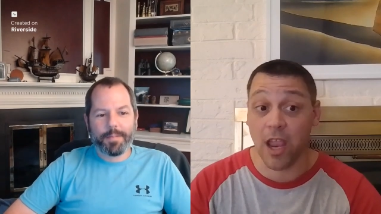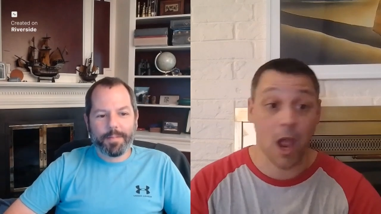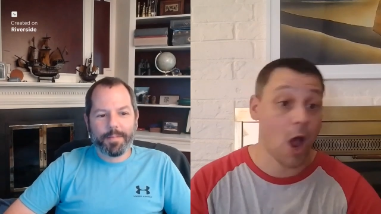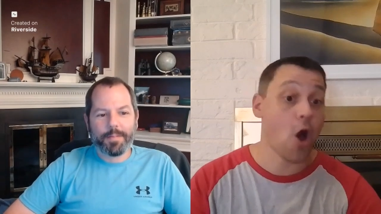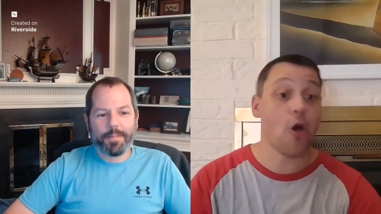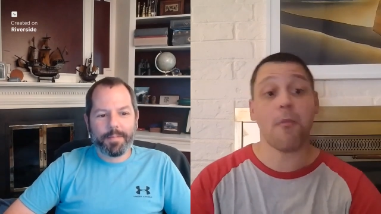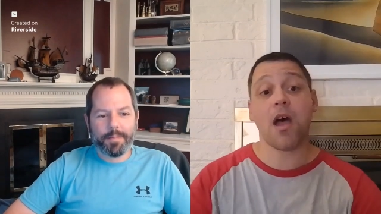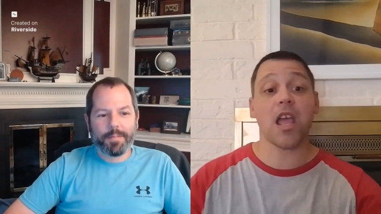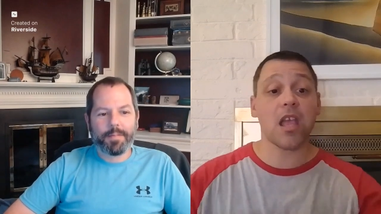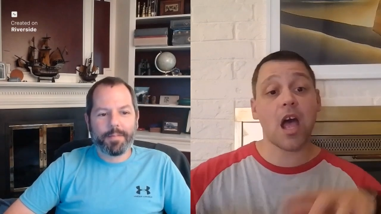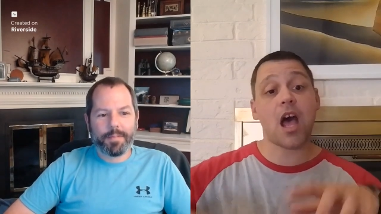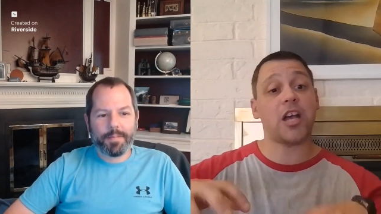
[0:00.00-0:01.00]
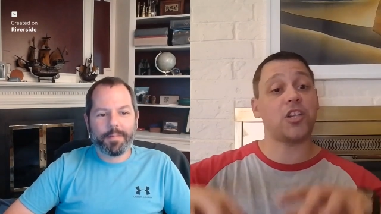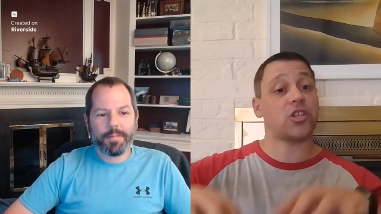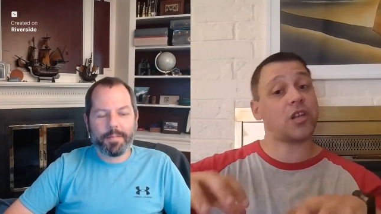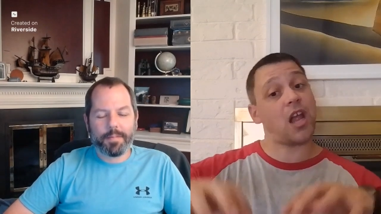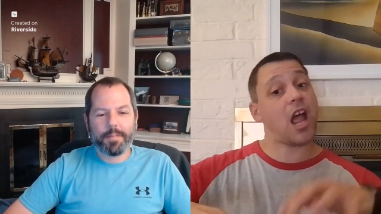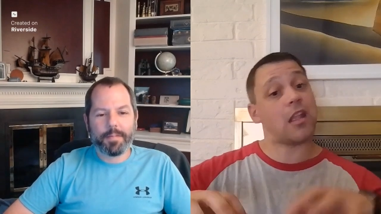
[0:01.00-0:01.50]
Speaker 1: like, "Oh my
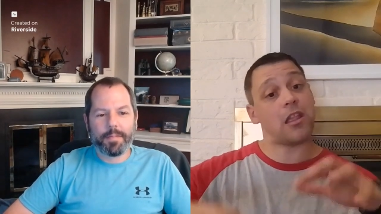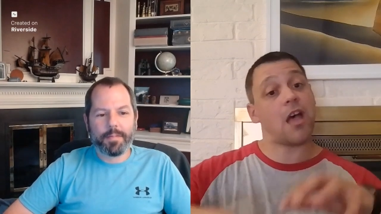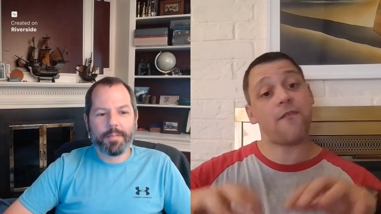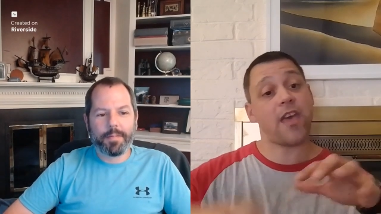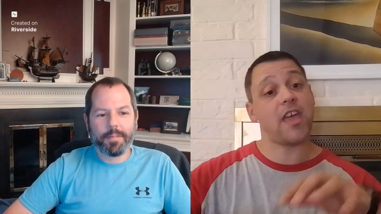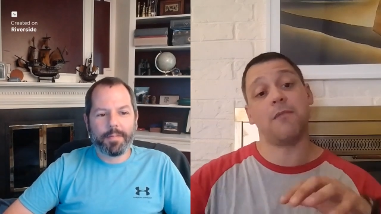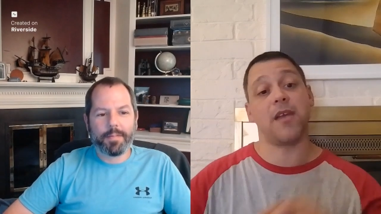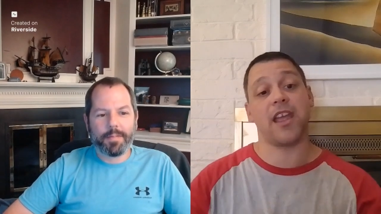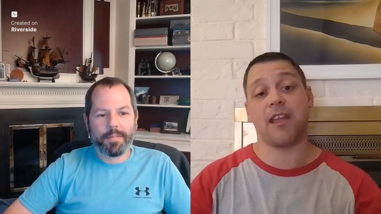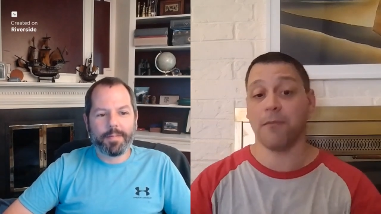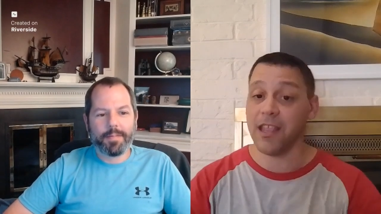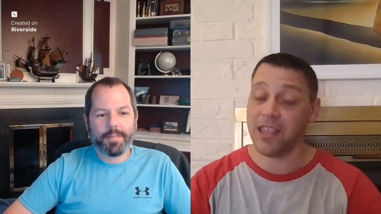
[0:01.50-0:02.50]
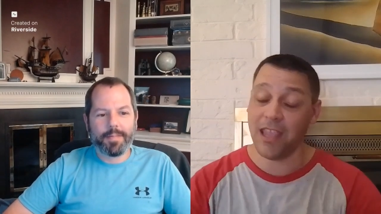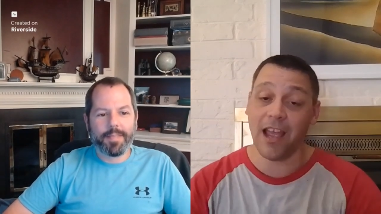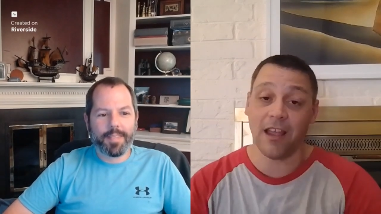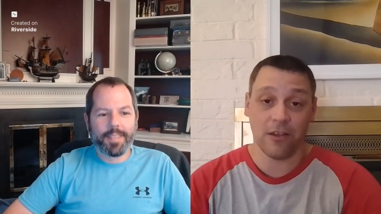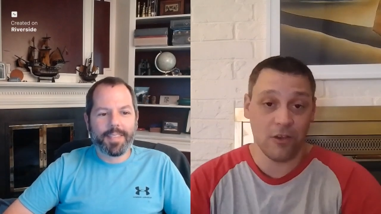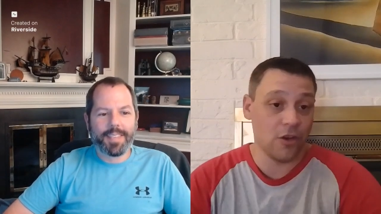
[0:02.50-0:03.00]
gosh, I love anime!" I'm like,
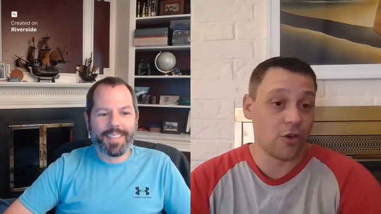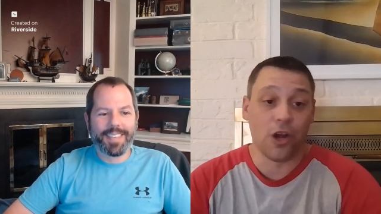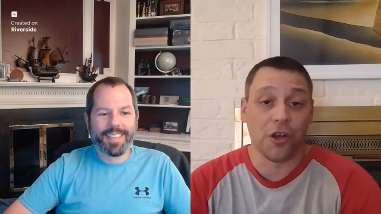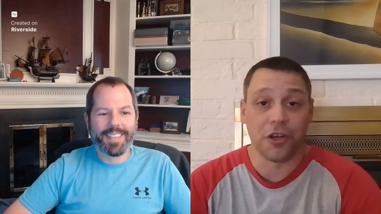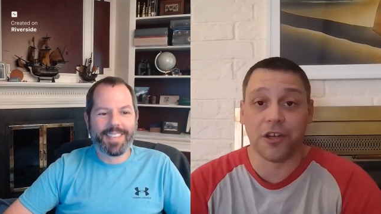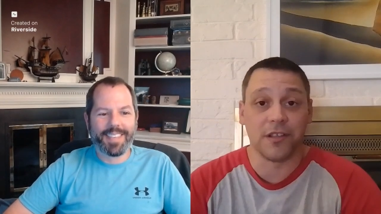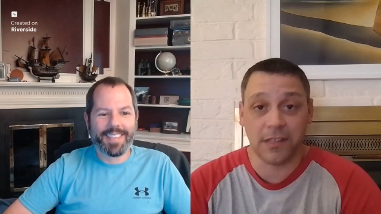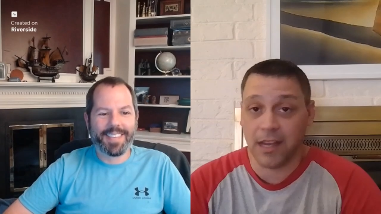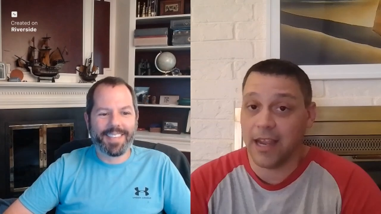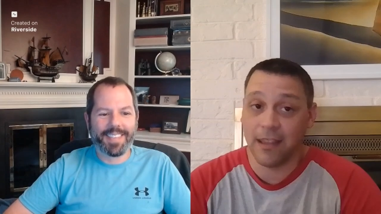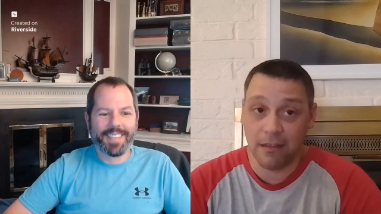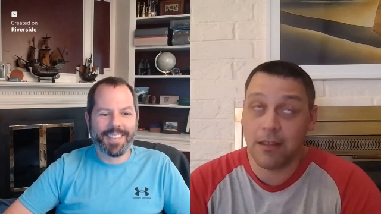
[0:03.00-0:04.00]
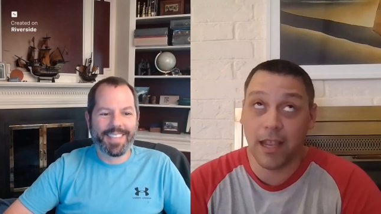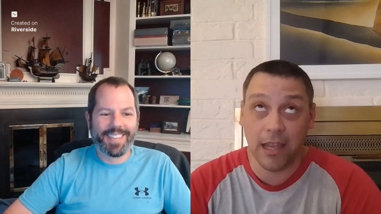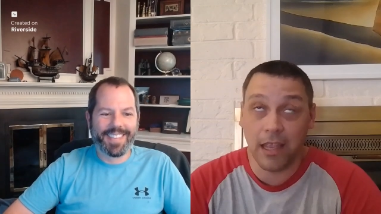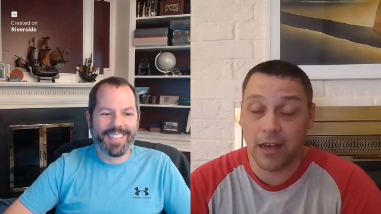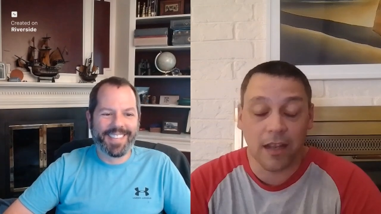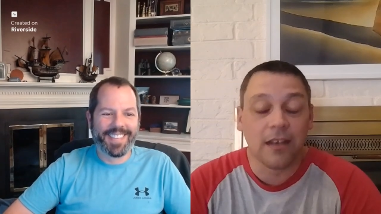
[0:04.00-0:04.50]
yeah, you're all nerds. I
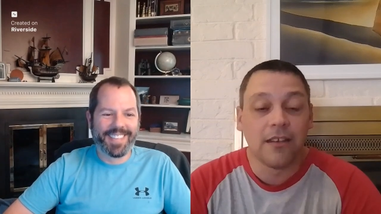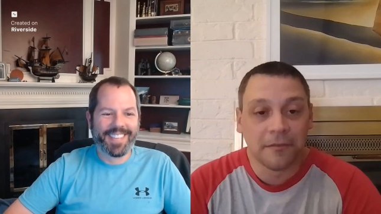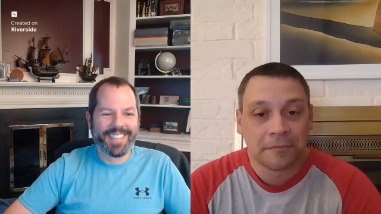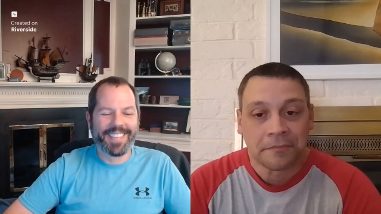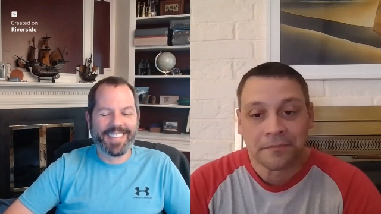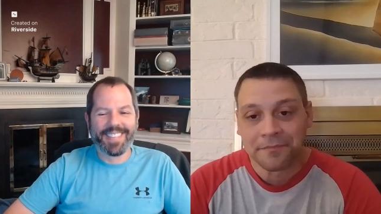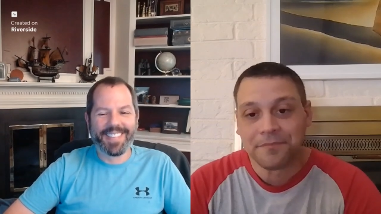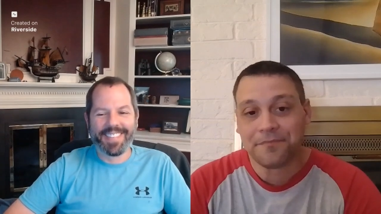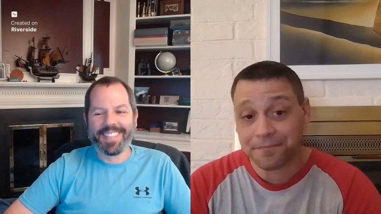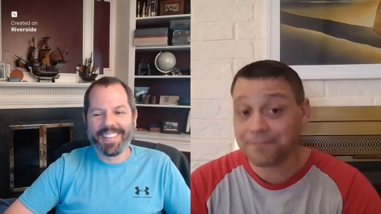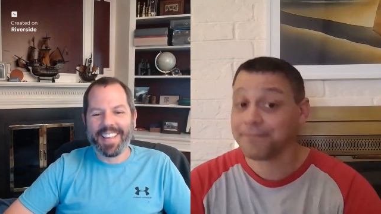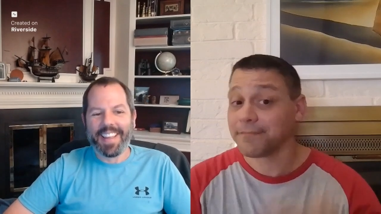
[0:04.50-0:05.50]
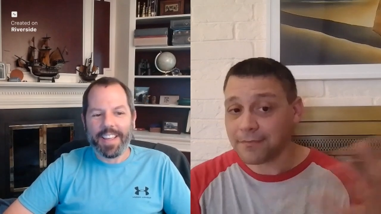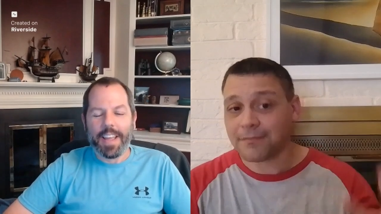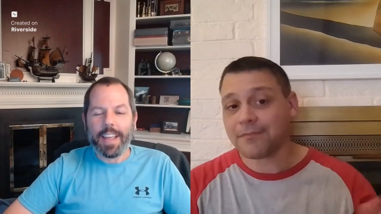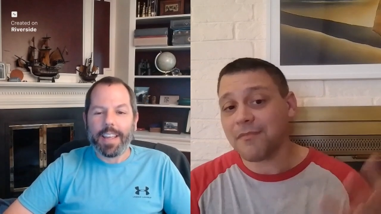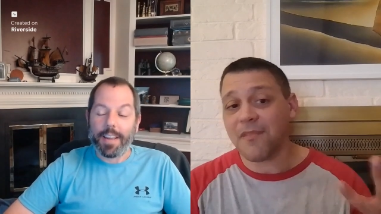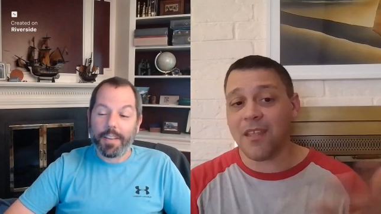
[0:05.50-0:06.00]
I get it.
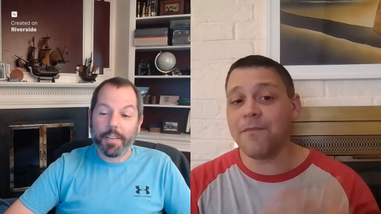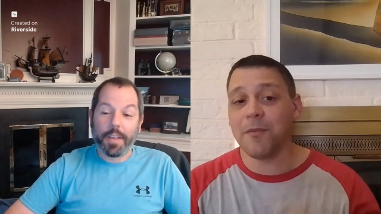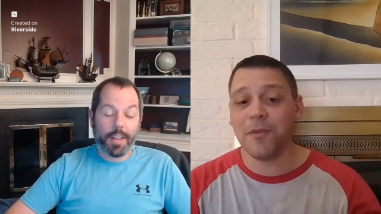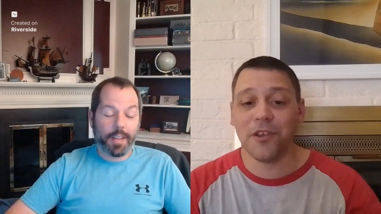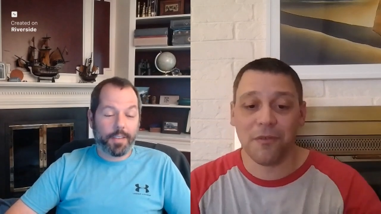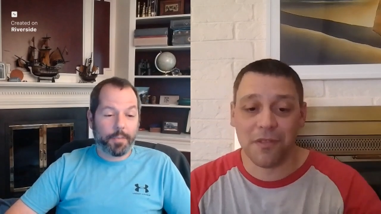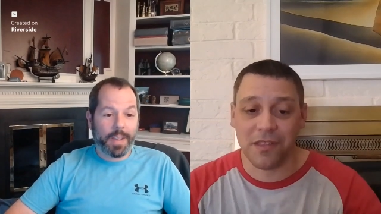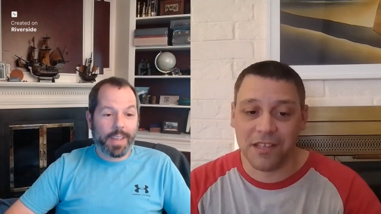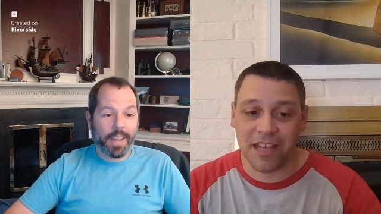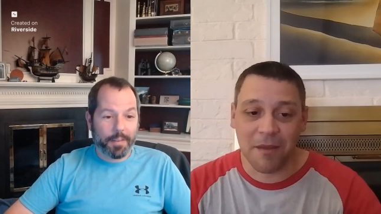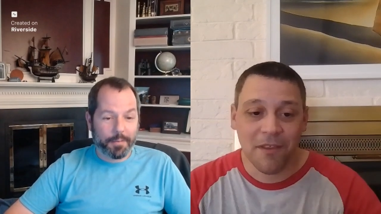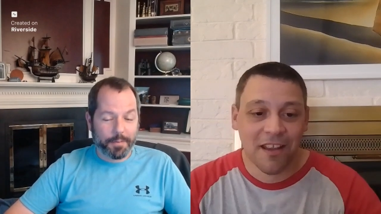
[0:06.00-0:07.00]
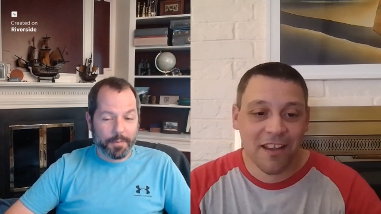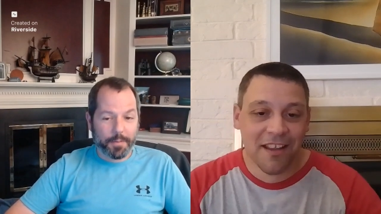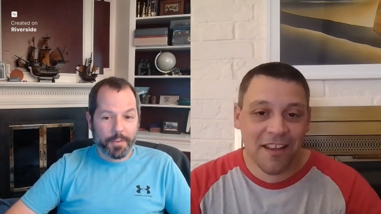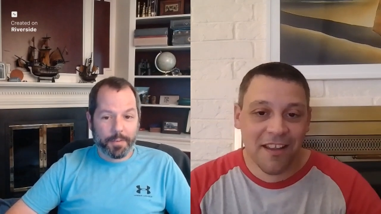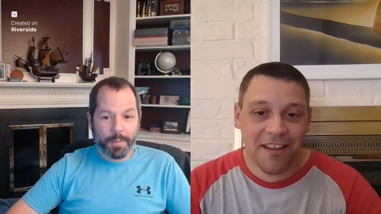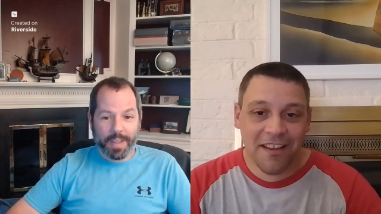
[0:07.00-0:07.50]
Speaker 2: Yeah. Familiar and speaking of
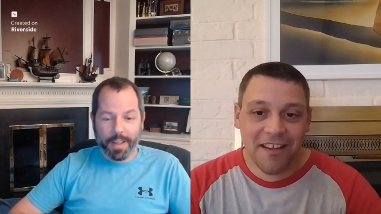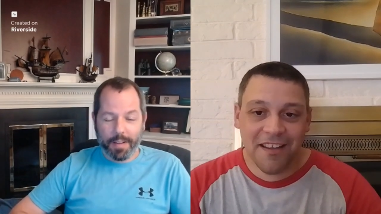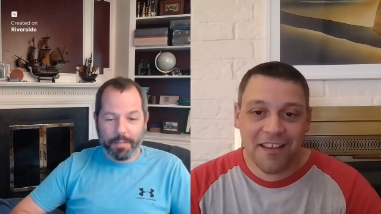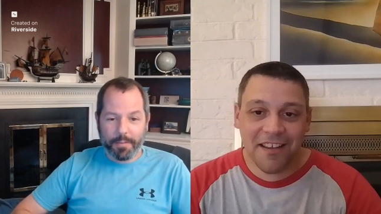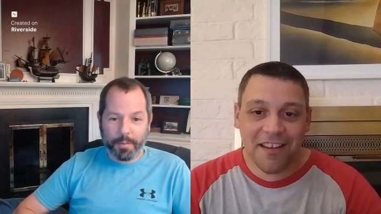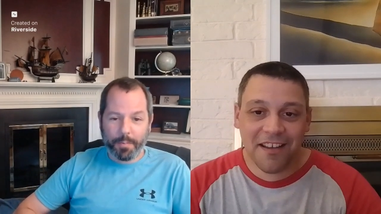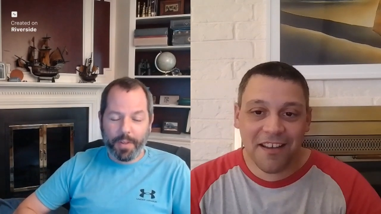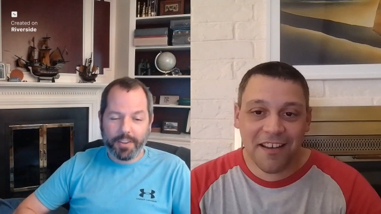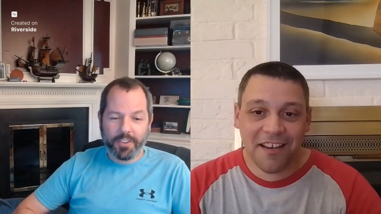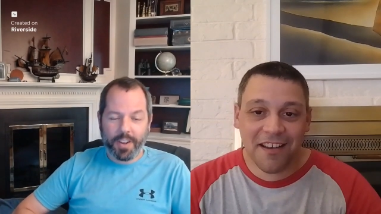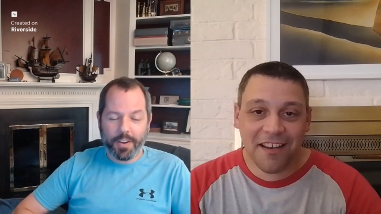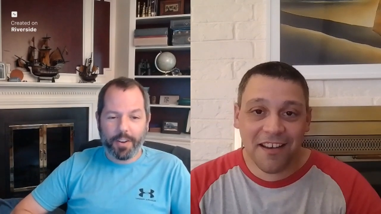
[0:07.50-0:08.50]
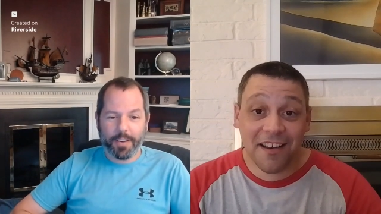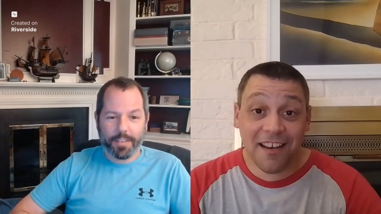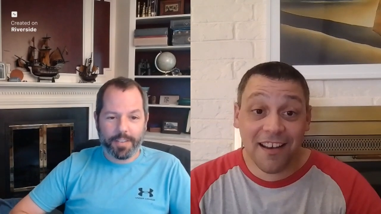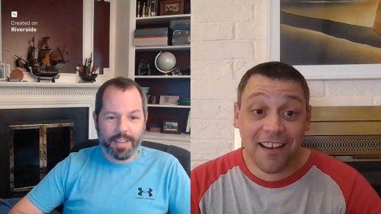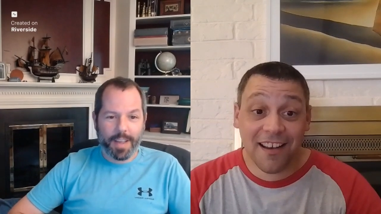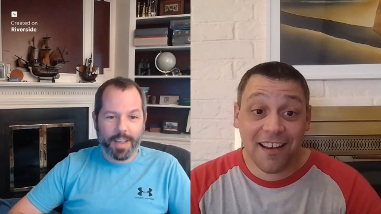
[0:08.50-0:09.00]
speaking of supply chain nerds,